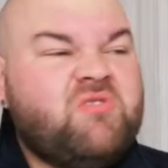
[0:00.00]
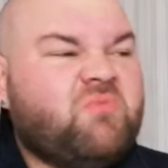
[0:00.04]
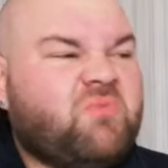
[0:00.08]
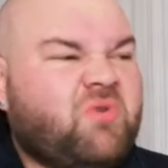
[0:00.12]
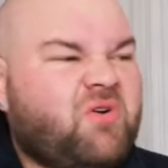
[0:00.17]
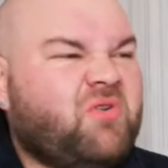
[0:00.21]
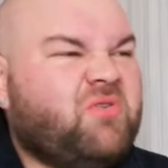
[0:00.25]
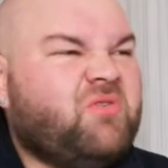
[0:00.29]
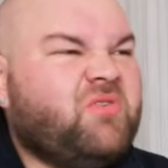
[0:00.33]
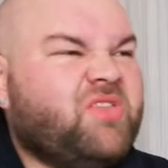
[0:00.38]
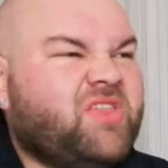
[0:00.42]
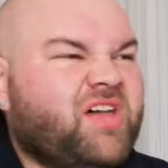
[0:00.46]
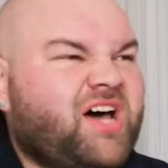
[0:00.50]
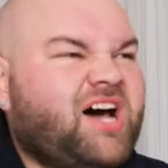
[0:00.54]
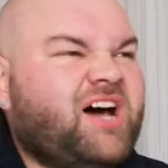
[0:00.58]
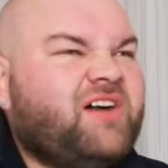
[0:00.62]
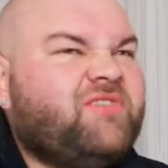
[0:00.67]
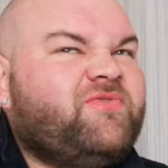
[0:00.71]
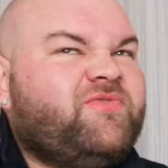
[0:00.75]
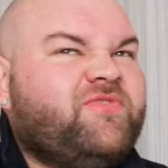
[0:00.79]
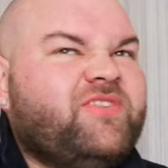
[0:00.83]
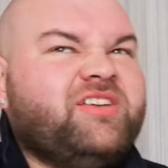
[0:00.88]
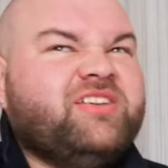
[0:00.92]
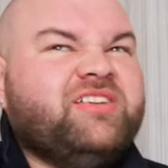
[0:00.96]
What were they
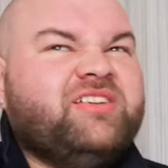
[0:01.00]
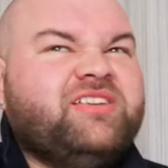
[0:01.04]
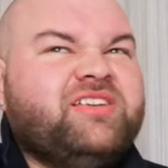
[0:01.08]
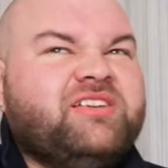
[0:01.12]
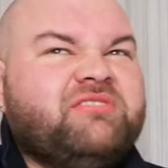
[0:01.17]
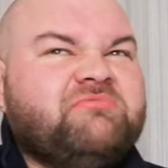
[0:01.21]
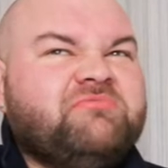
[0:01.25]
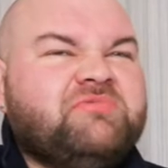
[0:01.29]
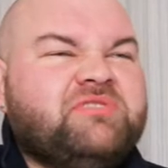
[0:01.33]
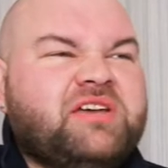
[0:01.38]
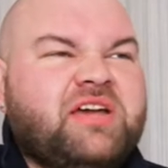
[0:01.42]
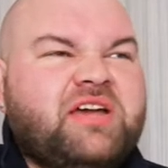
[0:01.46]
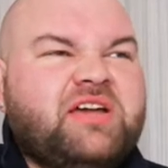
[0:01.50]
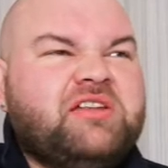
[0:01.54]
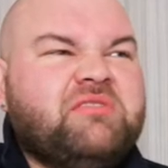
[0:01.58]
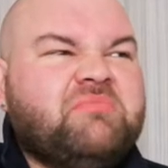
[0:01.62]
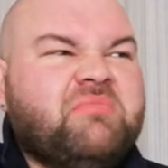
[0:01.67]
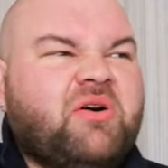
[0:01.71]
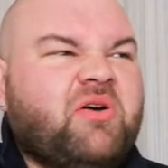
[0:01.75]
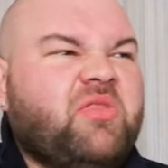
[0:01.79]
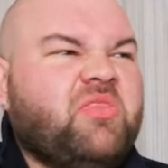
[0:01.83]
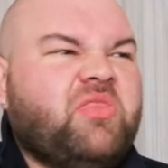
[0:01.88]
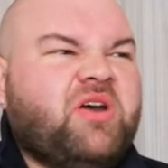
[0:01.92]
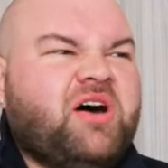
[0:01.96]
thinking, getting
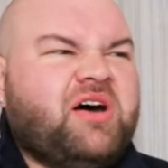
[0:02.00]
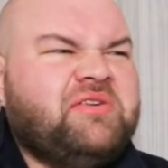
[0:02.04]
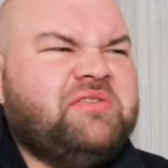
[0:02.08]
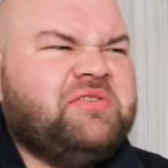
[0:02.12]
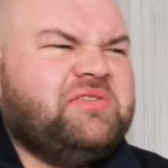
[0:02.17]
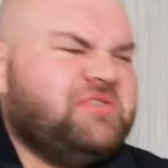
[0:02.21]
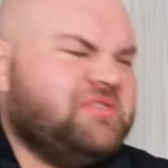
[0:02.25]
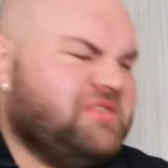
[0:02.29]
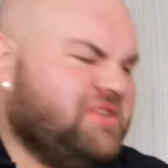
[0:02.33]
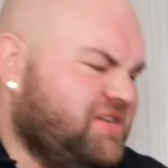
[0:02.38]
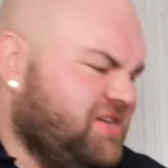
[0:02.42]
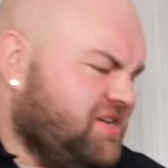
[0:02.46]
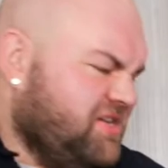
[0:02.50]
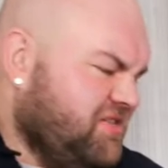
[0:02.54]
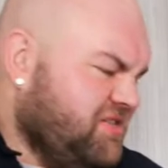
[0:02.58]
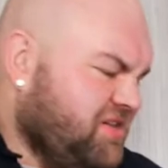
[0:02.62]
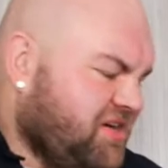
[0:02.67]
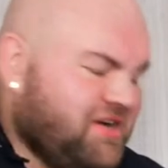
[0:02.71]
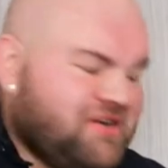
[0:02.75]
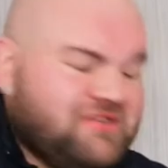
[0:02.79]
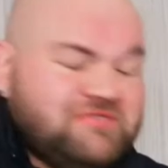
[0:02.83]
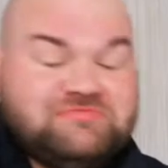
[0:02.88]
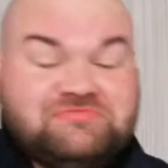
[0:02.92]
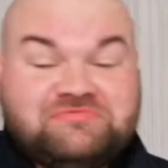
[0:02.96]
them on that early and
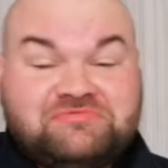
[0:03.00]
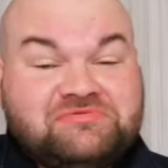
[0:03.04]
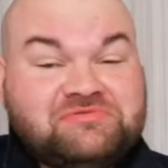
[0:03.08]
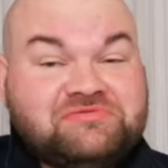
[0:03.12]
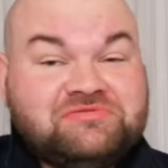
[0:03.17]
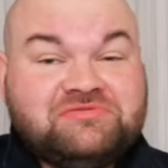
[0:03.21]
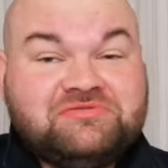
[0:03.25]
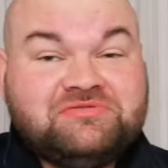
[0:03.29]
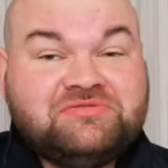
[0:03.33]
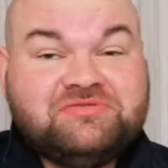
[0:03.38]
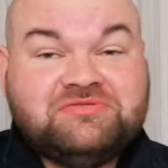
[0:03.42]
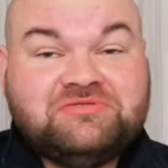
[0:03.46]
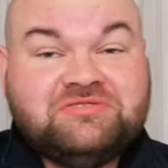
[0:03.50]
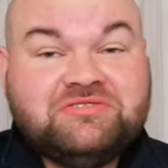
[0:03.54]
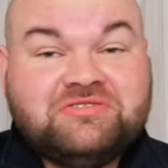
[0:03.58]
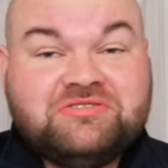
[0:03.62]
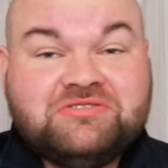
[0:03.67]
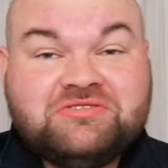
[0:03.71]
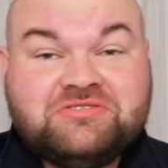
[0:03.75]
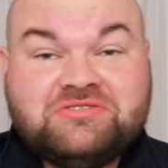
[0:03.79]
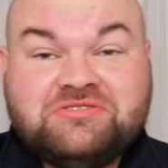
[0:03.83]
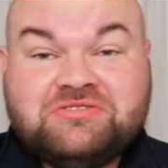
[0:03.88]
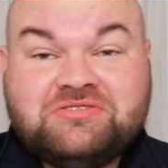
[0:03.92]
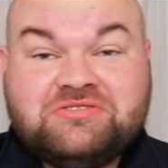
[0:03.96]

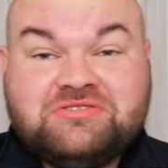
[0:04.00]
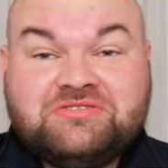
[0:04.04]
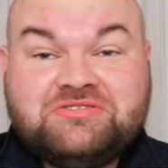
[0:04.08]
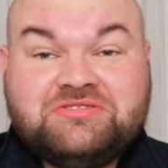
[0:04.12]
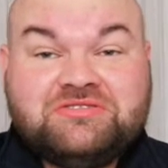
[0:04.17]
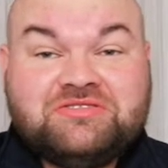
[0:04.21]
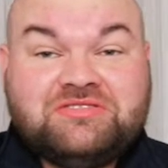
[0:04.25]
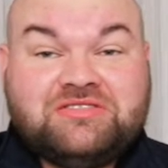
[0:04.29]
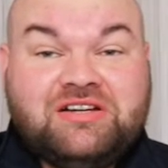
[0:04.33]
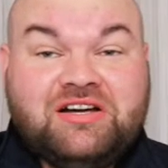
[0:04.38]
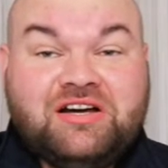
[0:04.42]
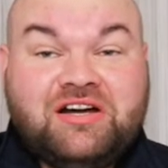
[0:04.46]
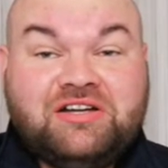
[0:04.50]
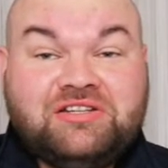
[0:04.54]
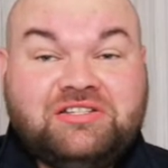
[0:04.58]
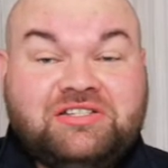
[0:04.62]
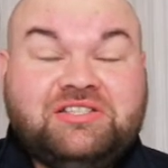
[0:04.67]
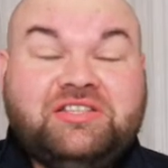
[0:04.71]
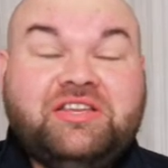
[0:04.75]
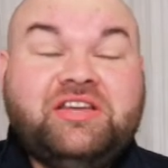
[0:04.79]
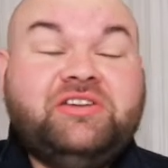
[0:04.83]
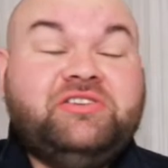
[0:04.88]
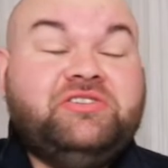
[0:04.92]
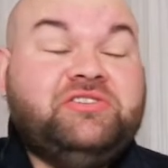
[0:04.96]
that?
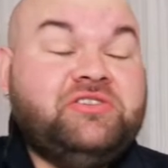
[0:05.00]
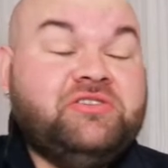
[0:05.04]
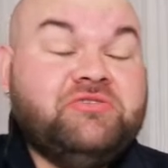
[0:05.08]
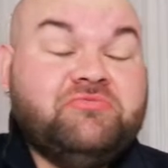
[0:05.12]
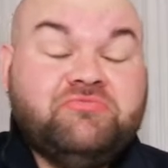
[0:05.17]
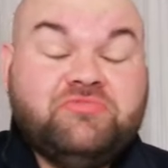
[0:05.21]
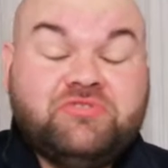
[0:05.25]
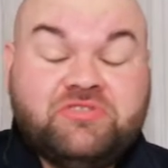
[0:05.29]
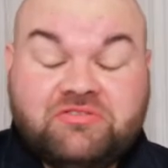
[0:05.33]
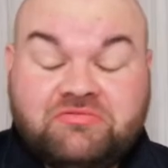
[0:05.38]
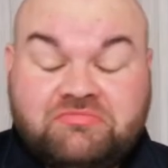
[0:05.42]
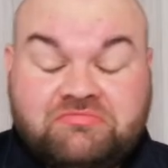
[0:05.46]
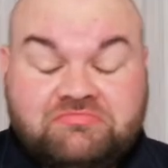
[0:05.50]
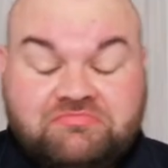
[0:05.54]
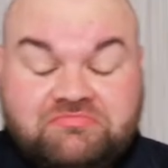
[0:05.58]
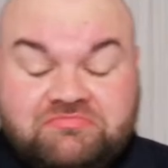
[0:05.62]
Stay tuned.